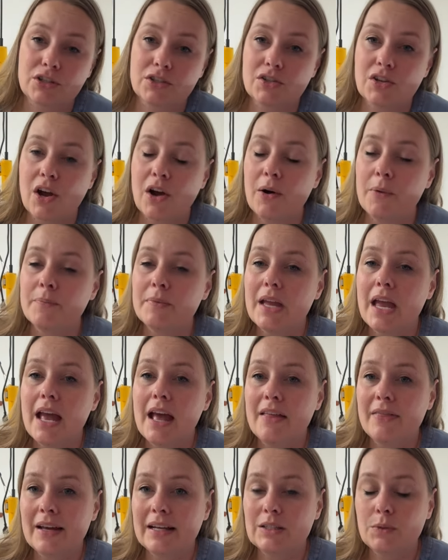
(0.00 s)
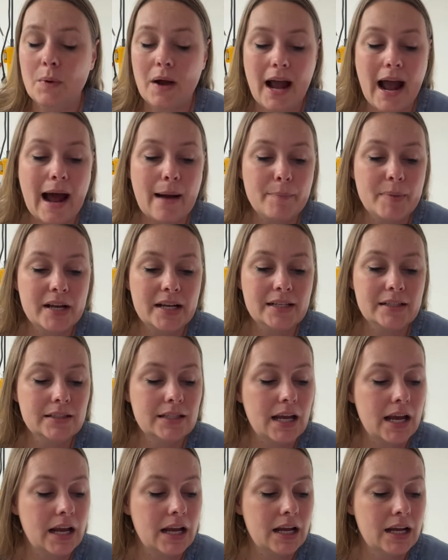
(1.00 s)
So that's what happened.
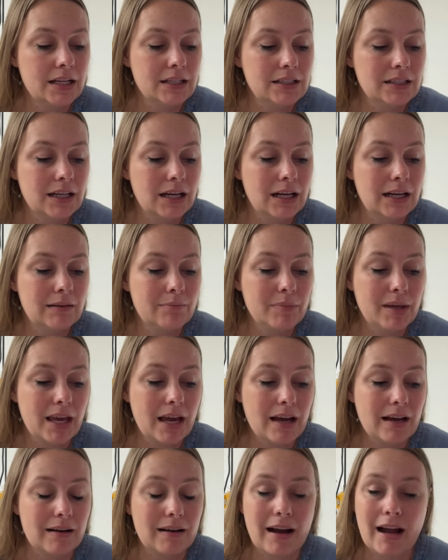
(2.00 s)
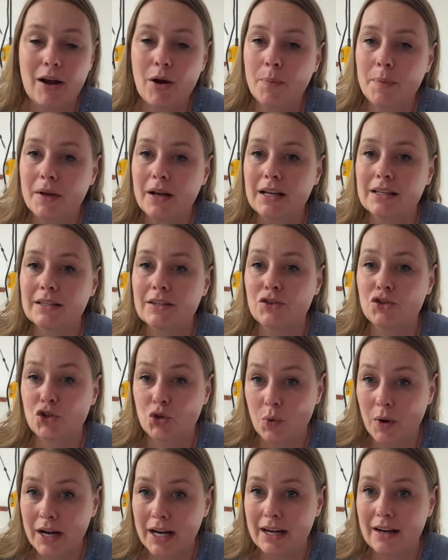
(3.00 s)
And um, yeah, I hope you guys
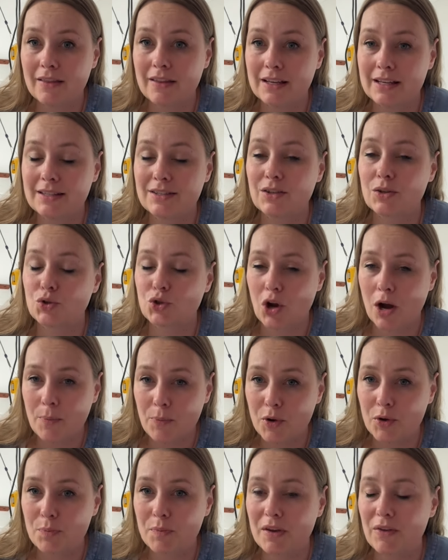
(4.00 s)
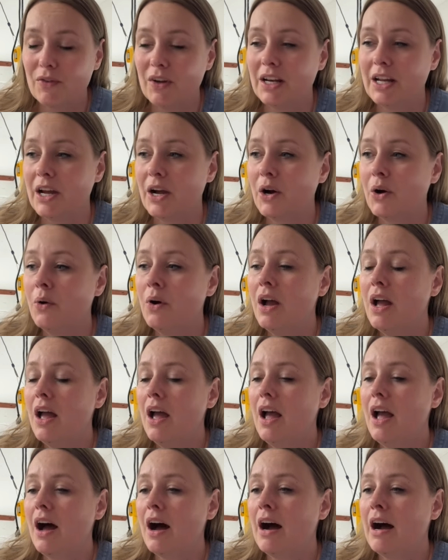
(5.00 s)
enjoyed this shop with me video
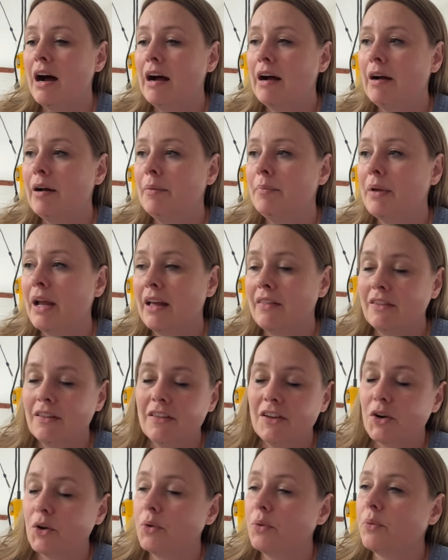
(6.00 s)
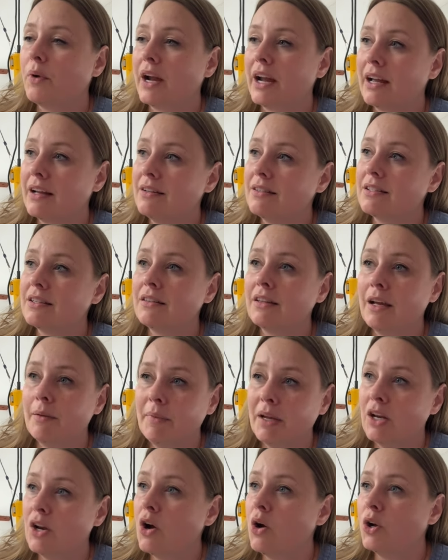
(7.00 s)
um, and the little rant. Let
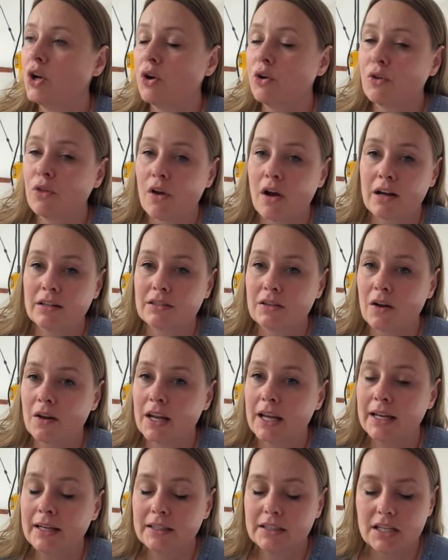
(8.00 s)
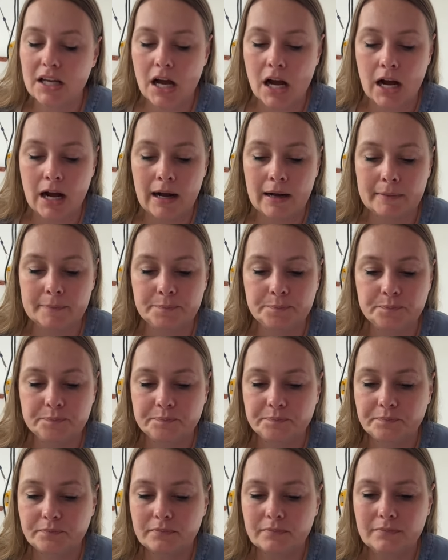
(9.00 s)
me know your thoughts on it. Um,
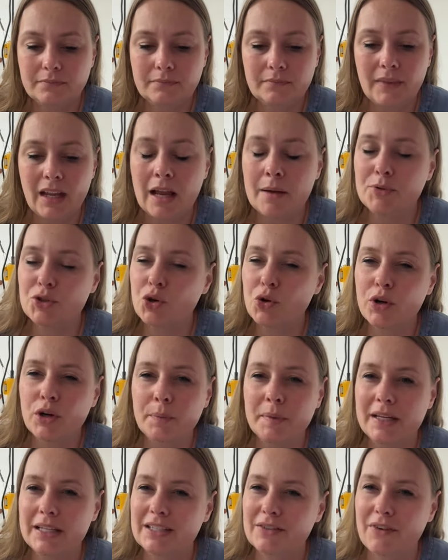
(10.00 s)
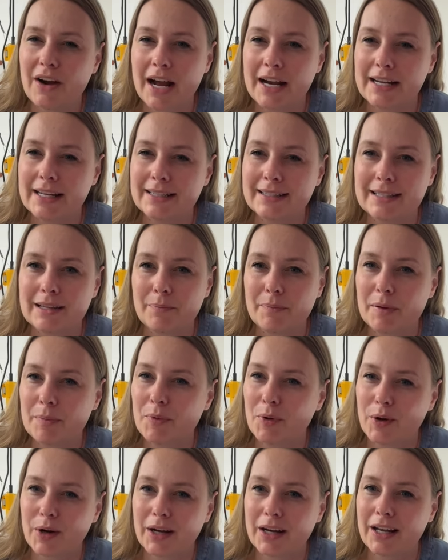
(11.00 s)
I'm sure it'll be divided. Some
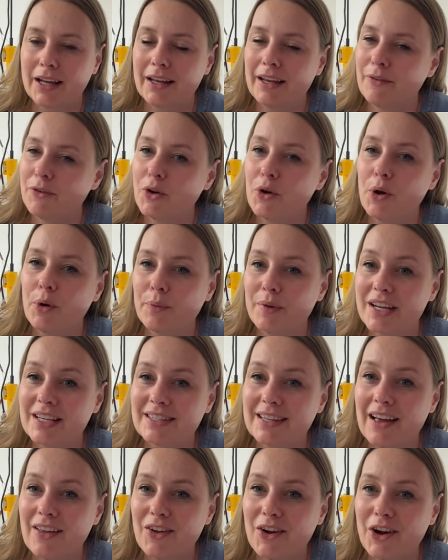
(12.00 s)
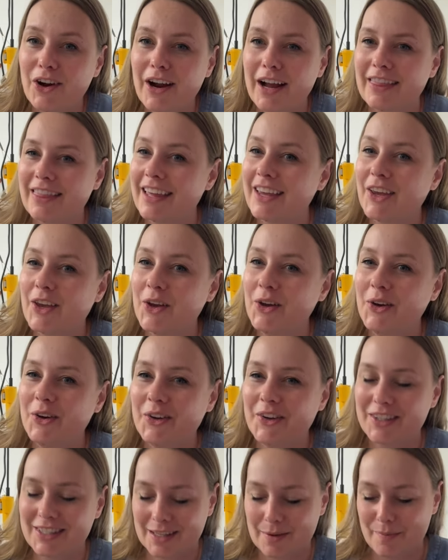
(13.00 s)
people are going to, if you're a reseller, I think
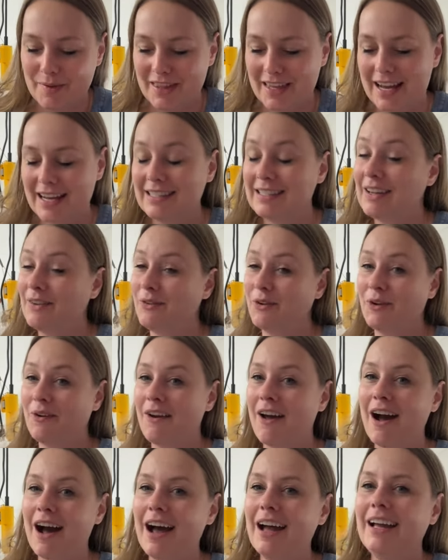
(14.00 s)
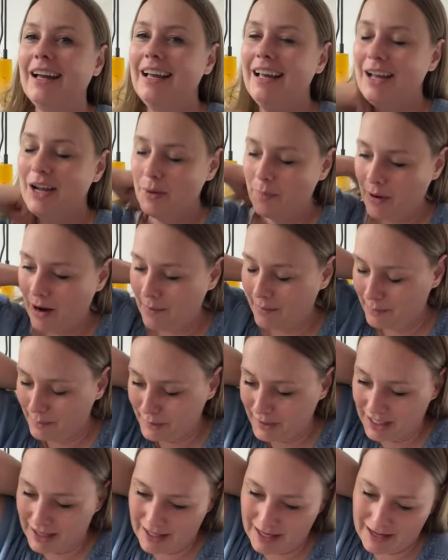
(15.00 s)
you'll sympathize. If you're not,
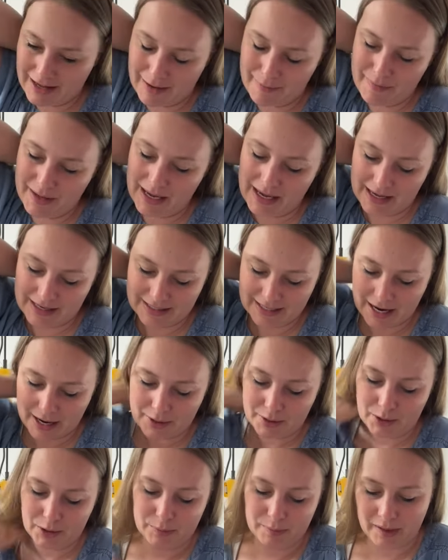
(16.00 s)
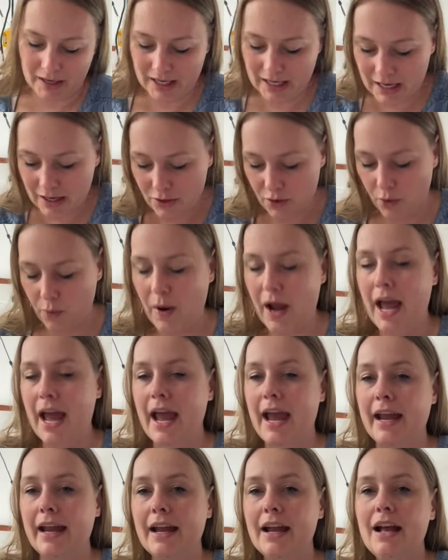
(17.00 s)
probably think I'm being entitled. But either
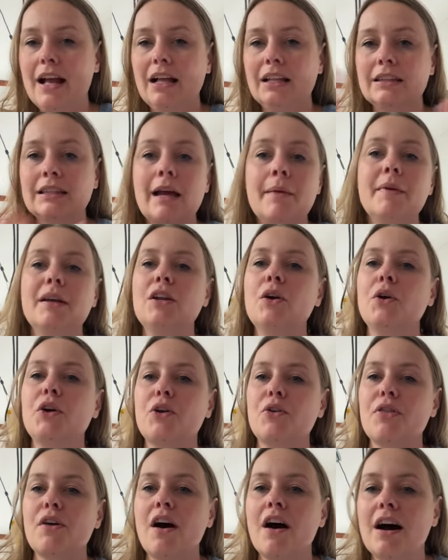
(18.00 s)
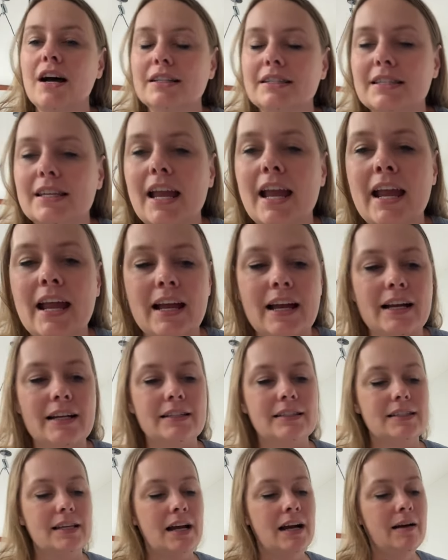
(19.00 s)
way, let me know your thoughts.
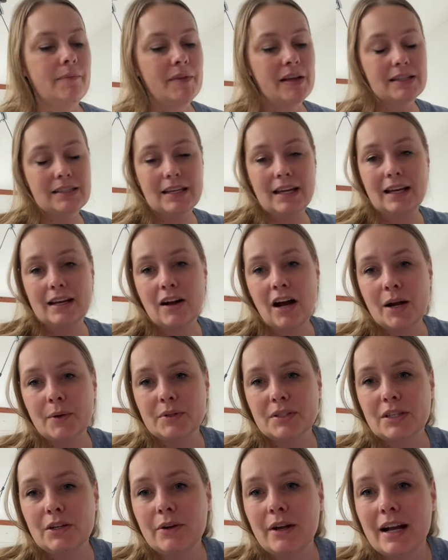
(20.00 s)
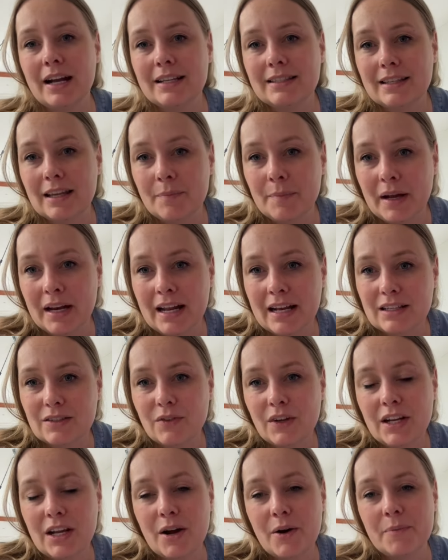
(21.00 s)
And um, that's it. I will see you guys in my next
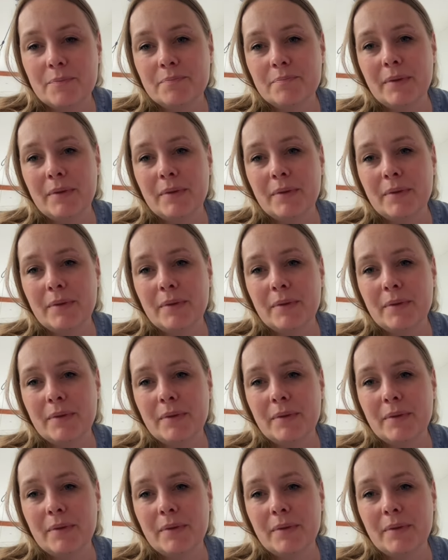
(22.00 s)
video.